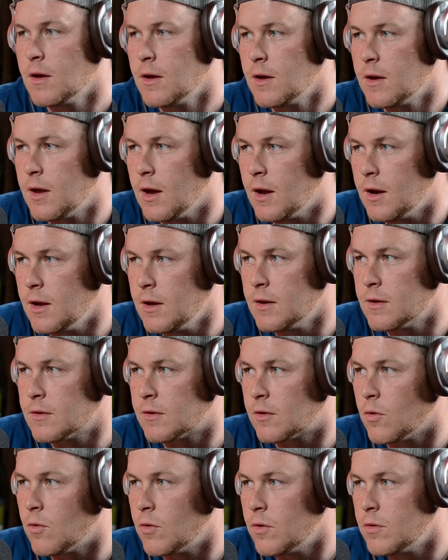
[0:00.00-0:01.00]
Kenny is
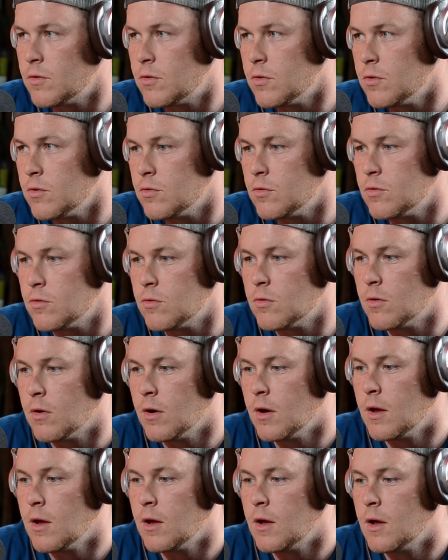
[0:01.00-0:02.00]
going to
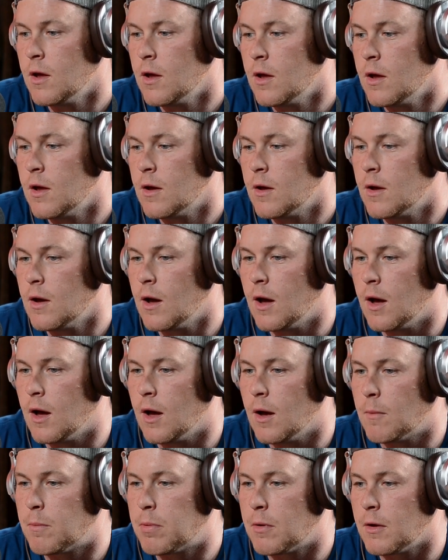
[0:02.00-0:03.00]

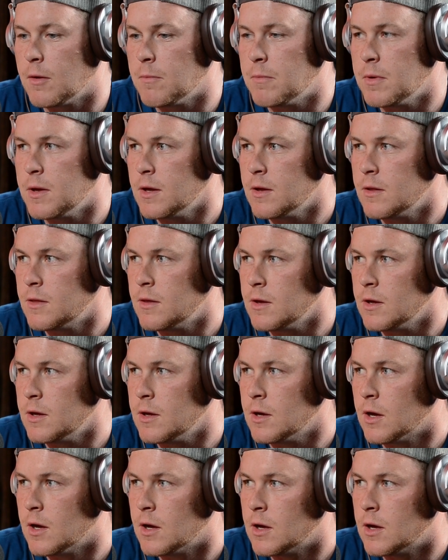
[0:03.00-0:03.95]
probably be the